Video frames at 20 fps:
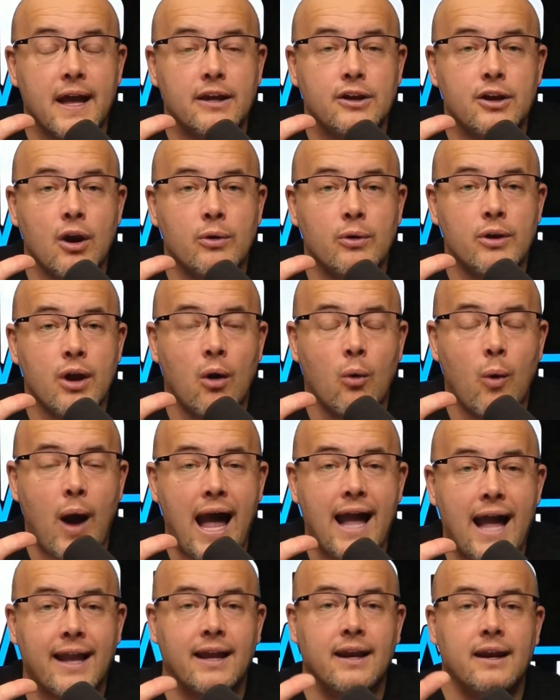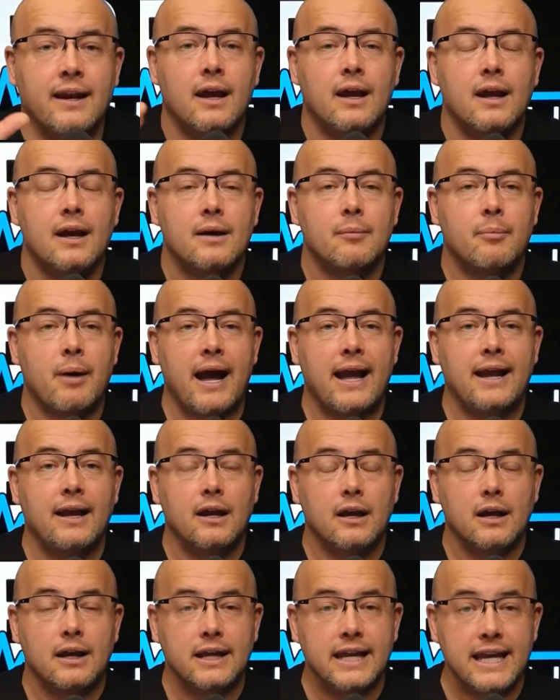yo-yo wagon by
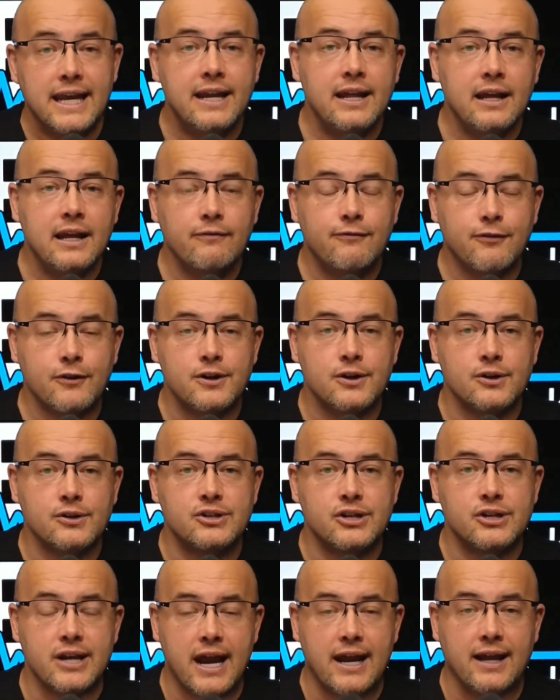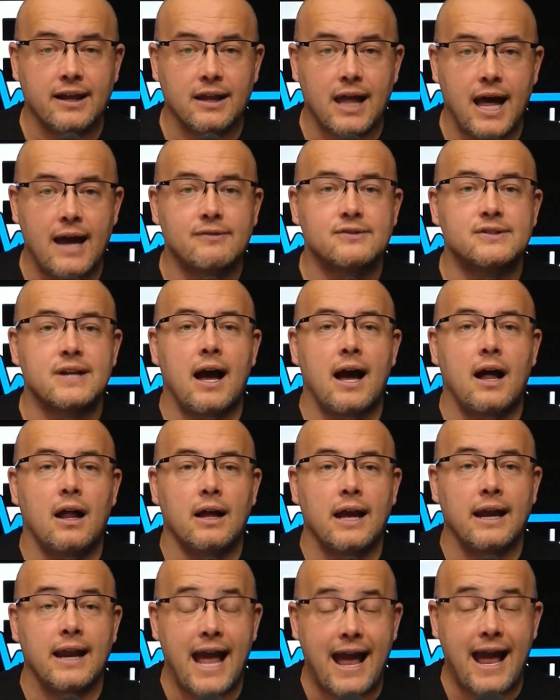eating for your genetic lifestyle
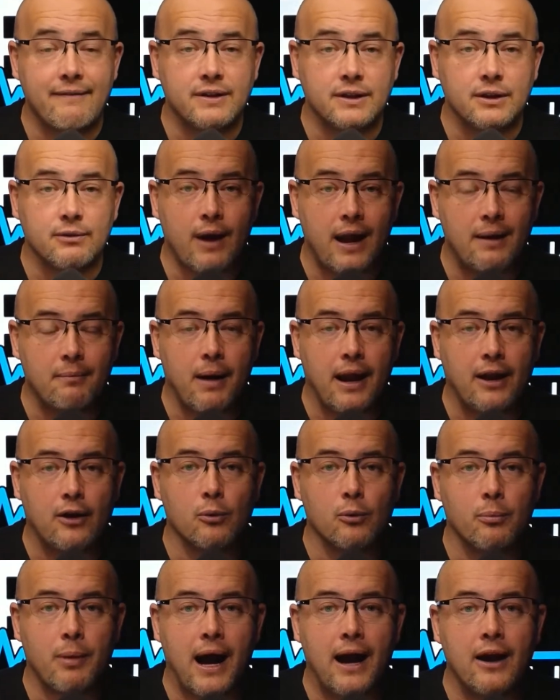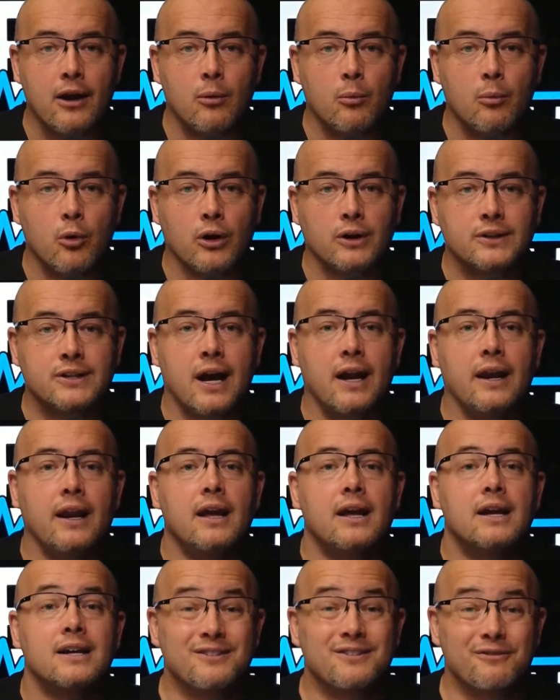and having the right microbiome work done
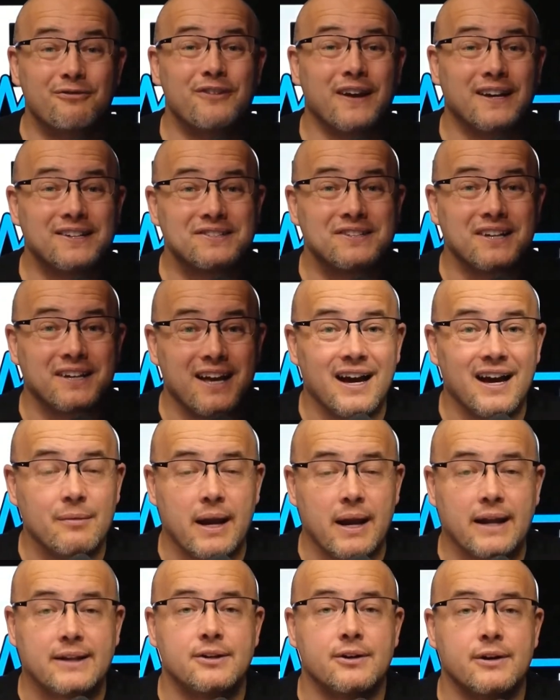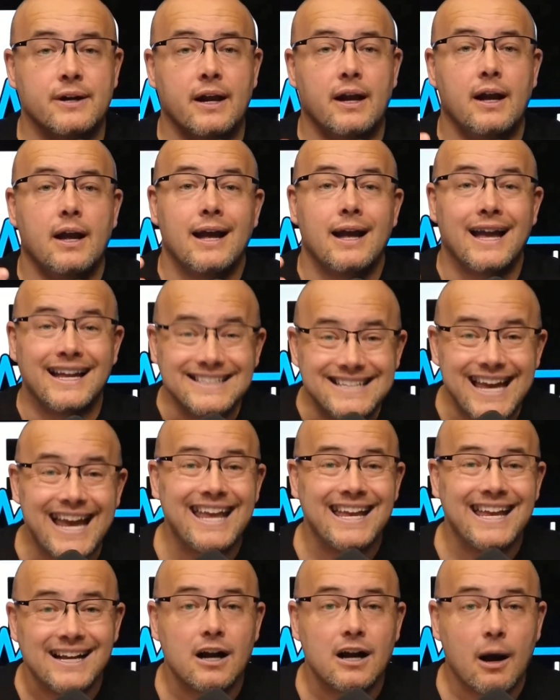to fix the gut bacteria, and
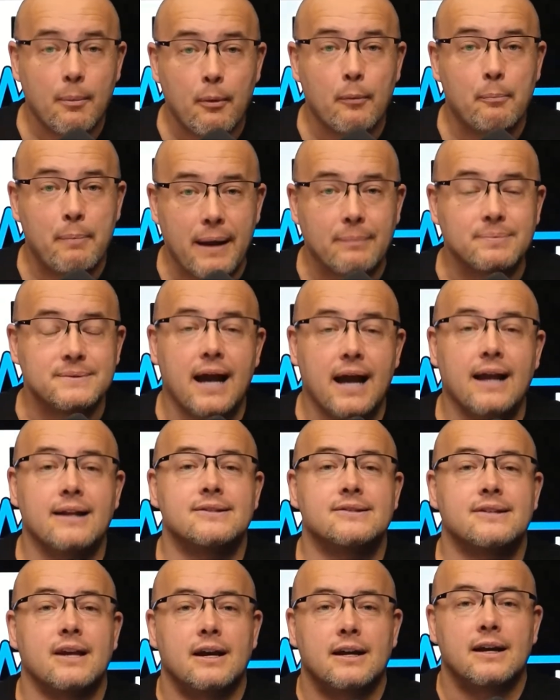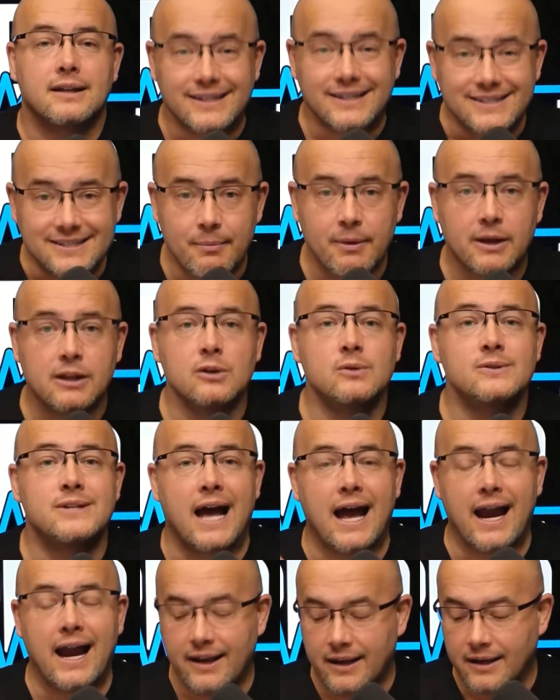taking a couple peptides like
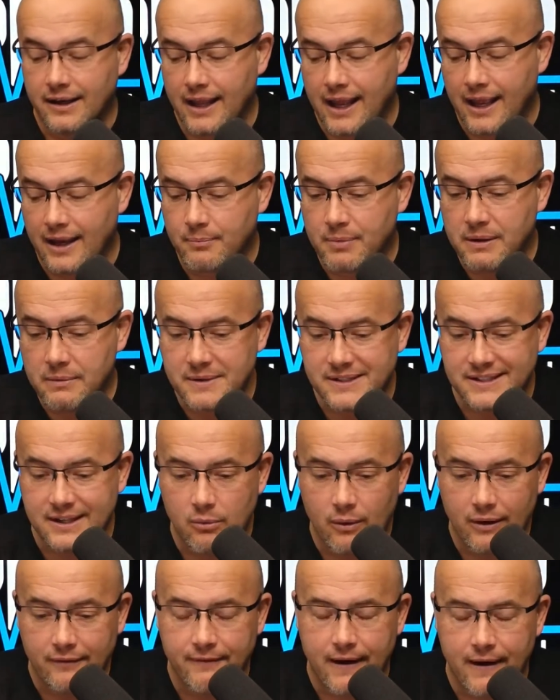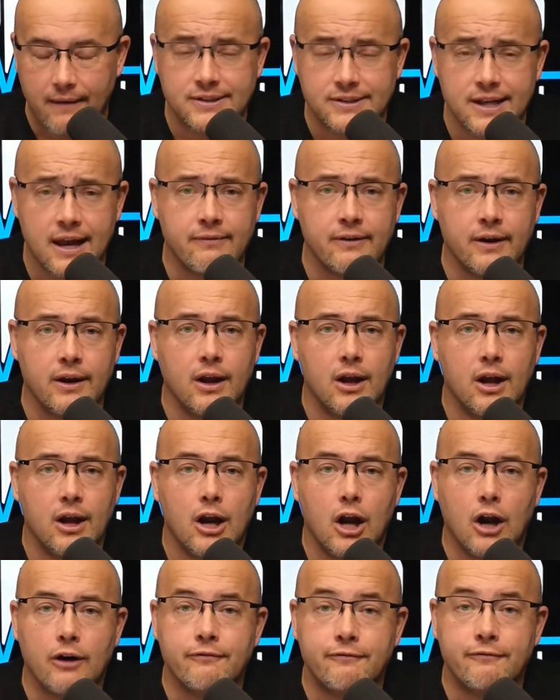semaglutide and BBC 157
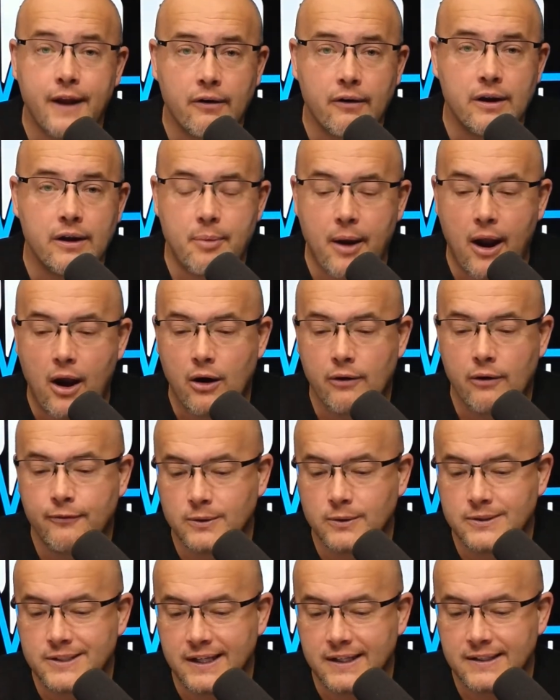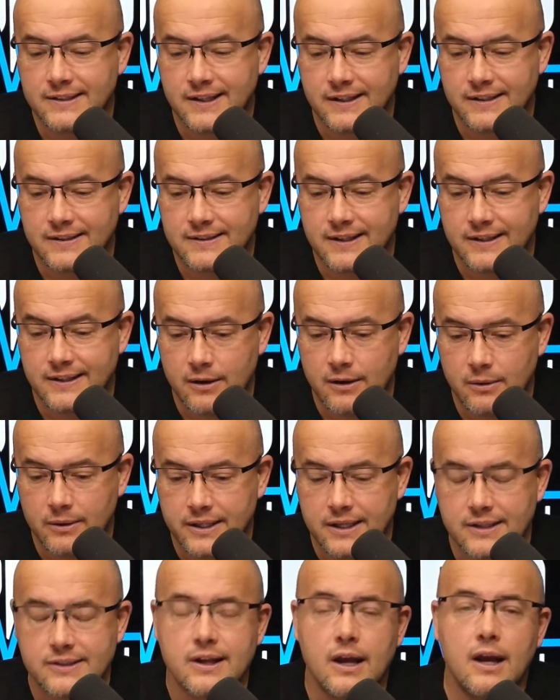are very powerful to deal with this.